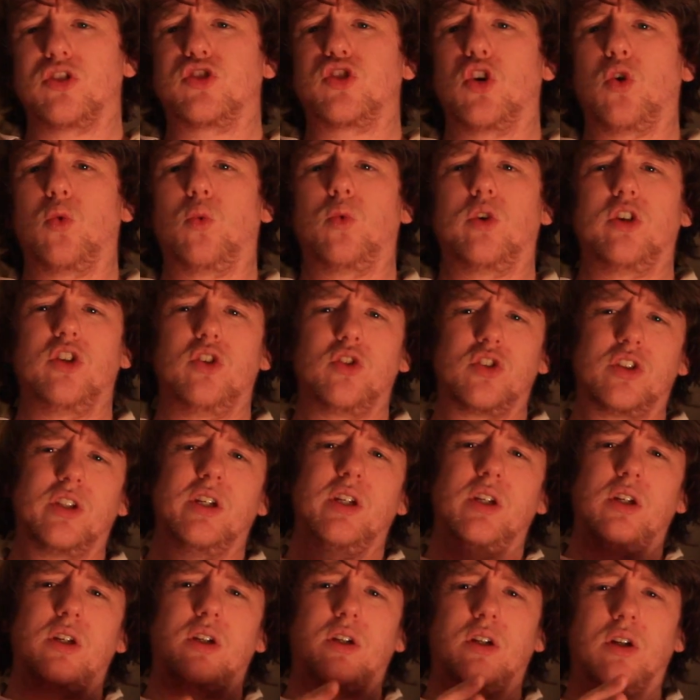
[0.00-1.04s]
Also, we're
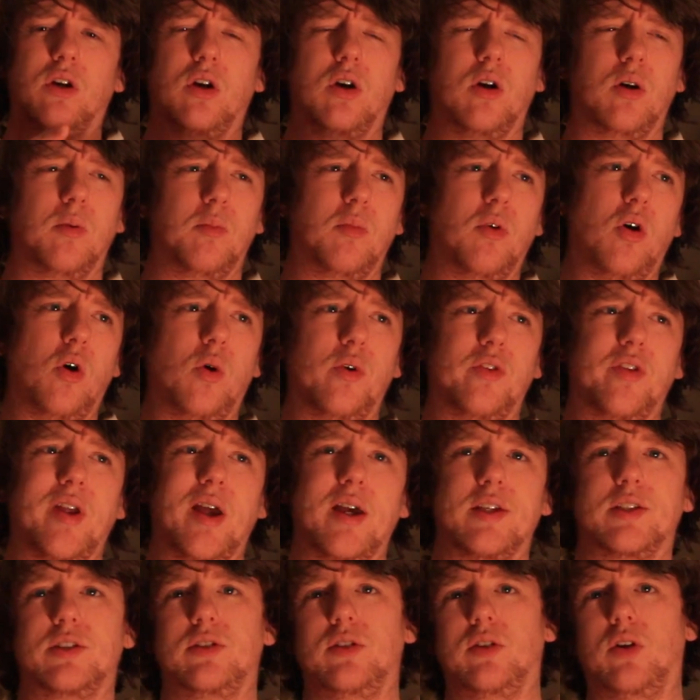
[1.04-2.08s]
usually
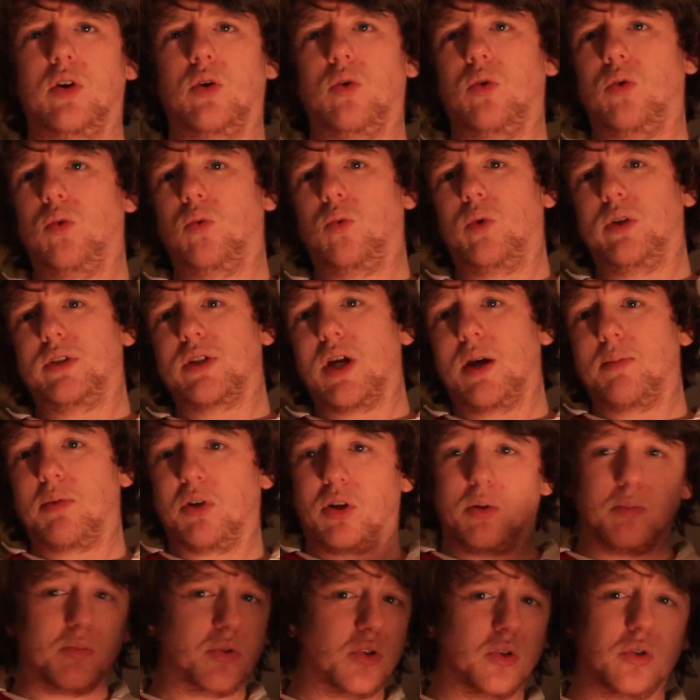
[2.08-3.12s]
always asked, what
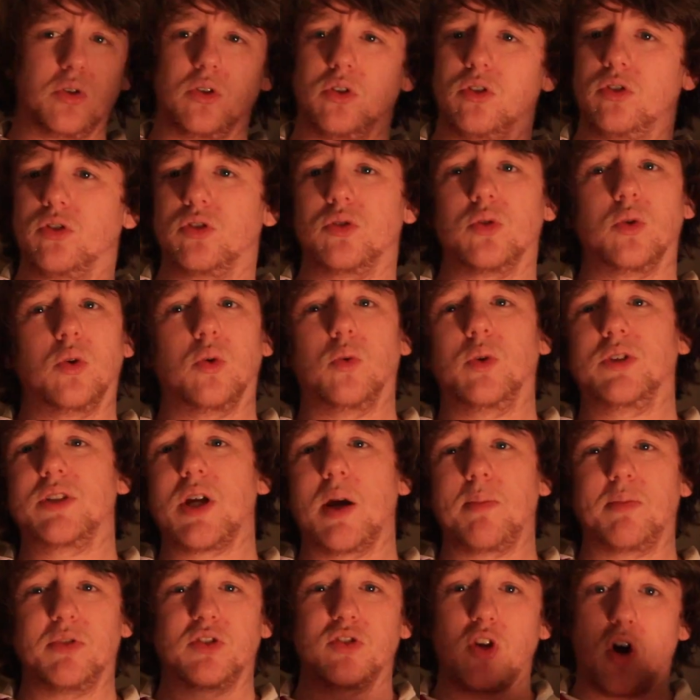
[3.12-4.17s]
type of computers or
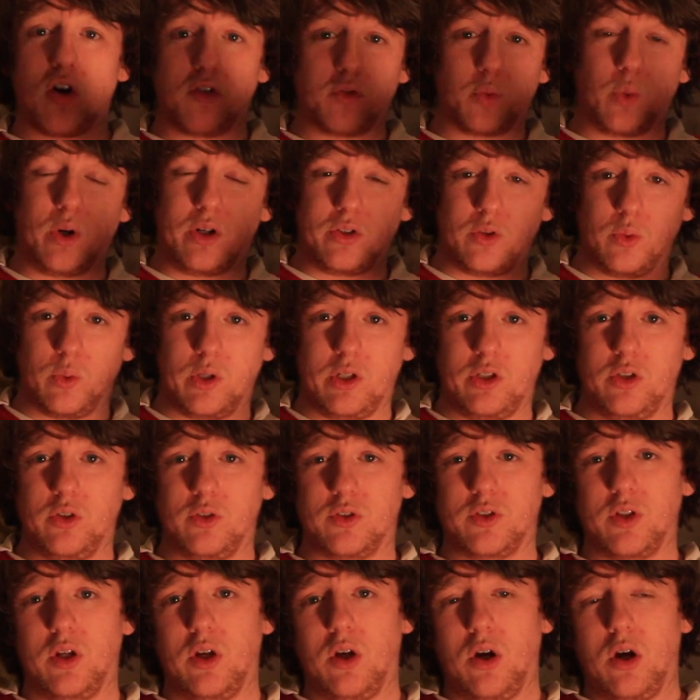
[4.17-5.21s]
what type of software do I
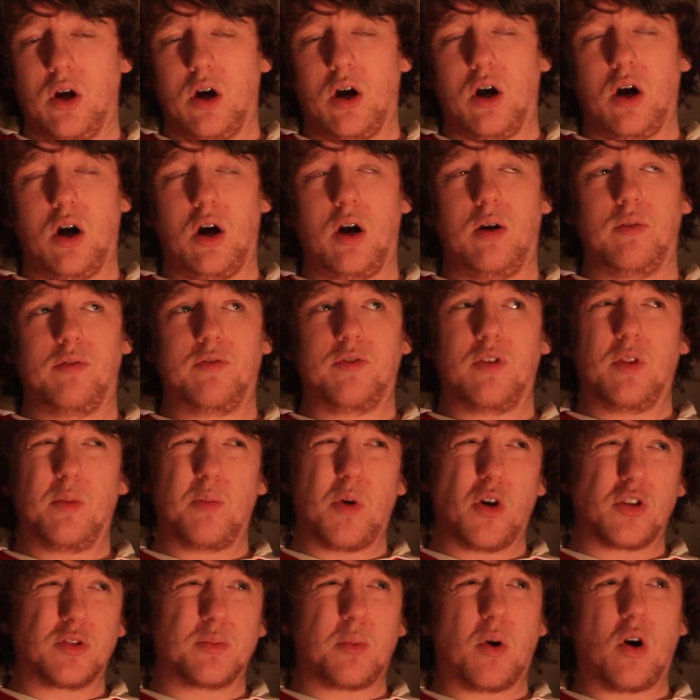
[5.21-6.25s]
use.
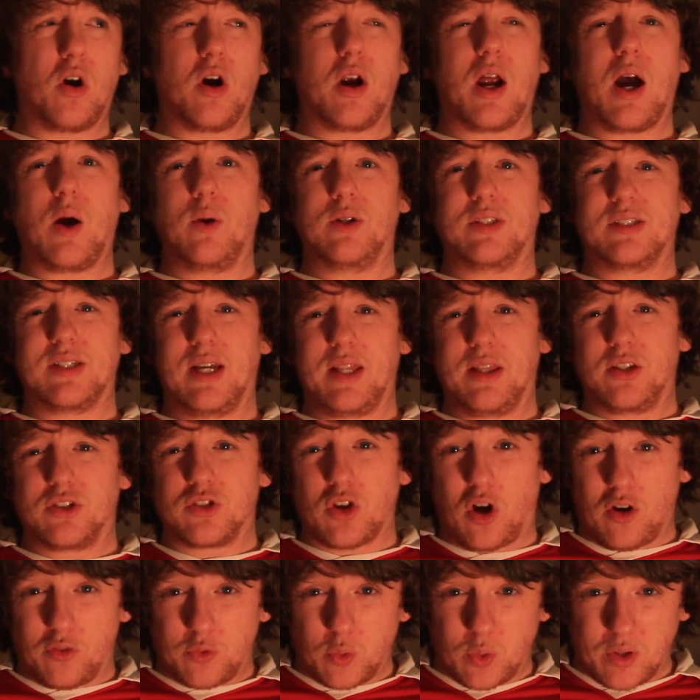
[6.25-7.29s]
For the most part, I would say
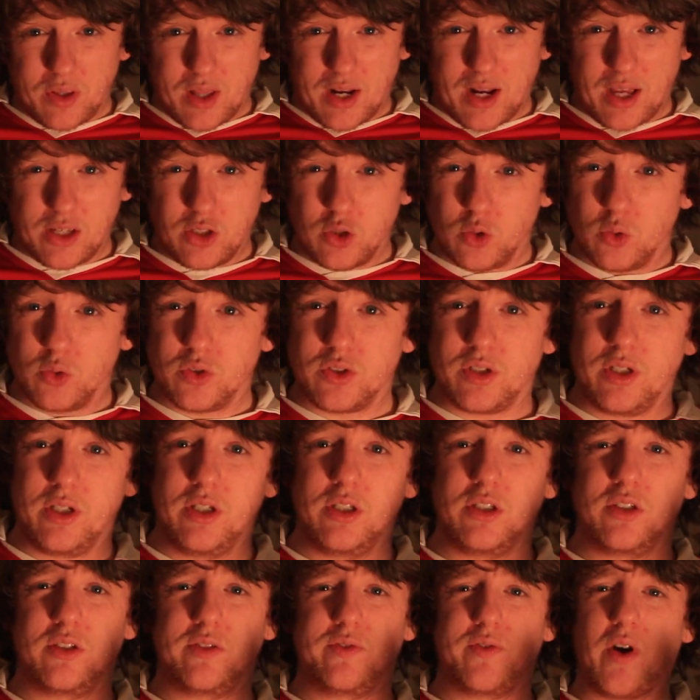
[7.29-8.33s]
the software that I
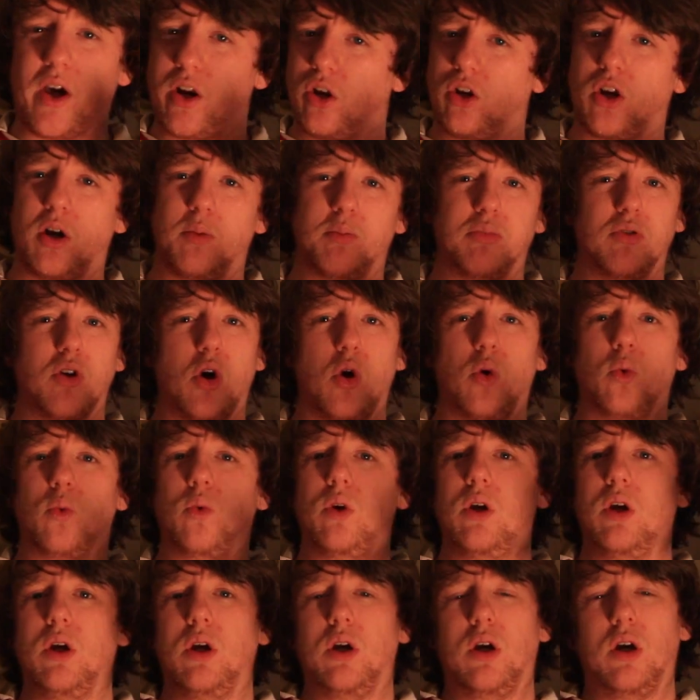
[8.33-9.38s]
use is Final Cut
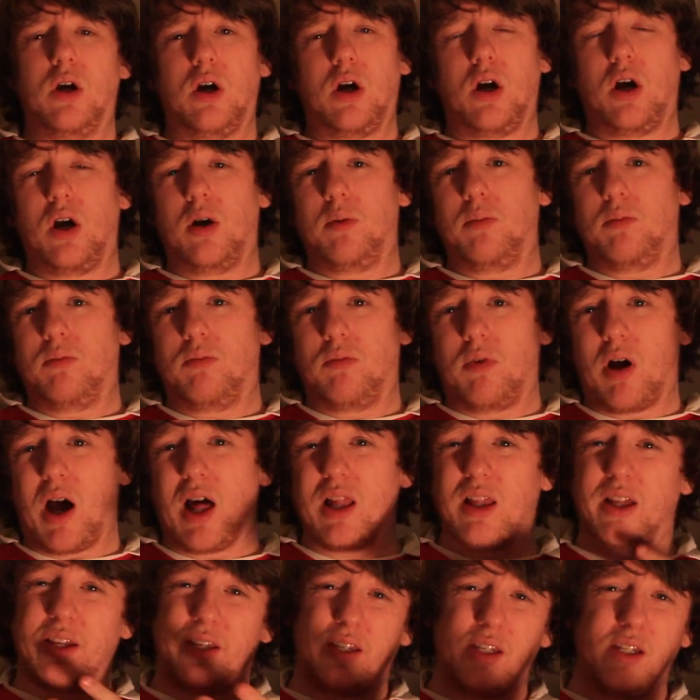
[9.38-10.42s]
Pro.
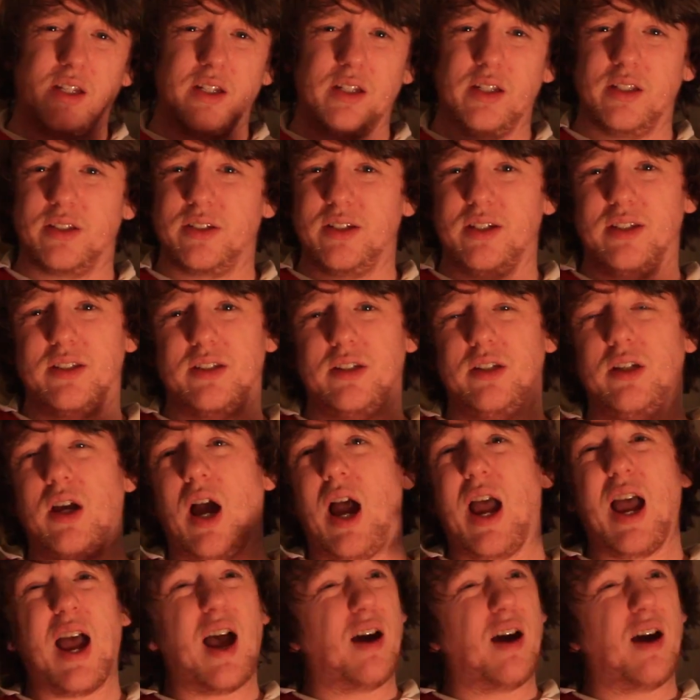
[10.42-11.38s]
I like it, it's easy.